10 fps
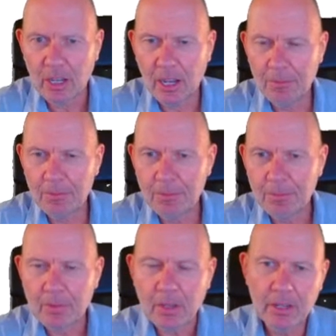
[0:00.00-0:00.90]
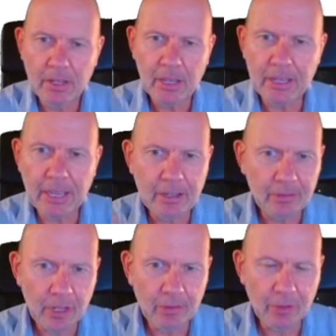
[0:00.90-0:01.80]
Um, and it, again,
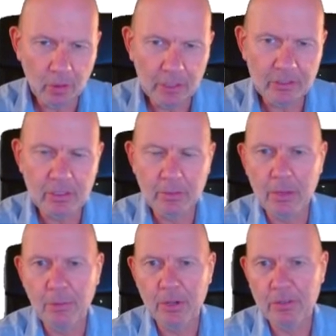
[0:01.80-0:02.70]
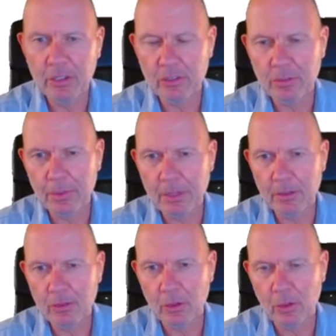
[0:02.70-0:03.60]
if, if you listen to my previous
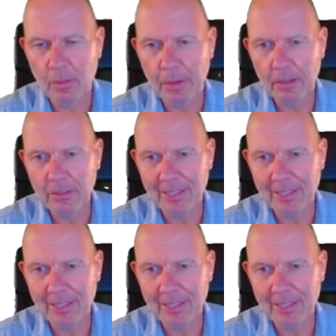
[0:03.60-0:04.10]
talk about